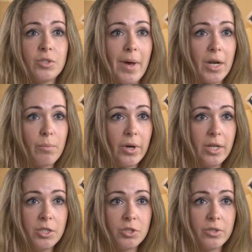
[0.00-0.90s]
traumatic
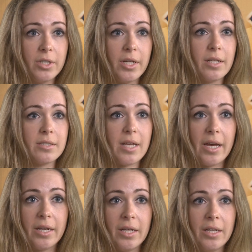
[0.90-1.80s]
brain injury,
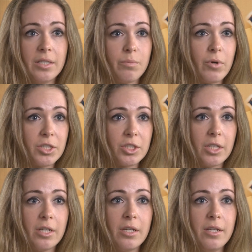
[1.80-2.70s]
anxiety,
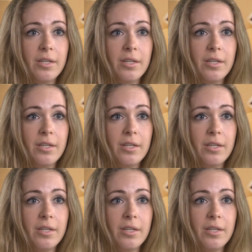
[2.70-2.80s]
depression.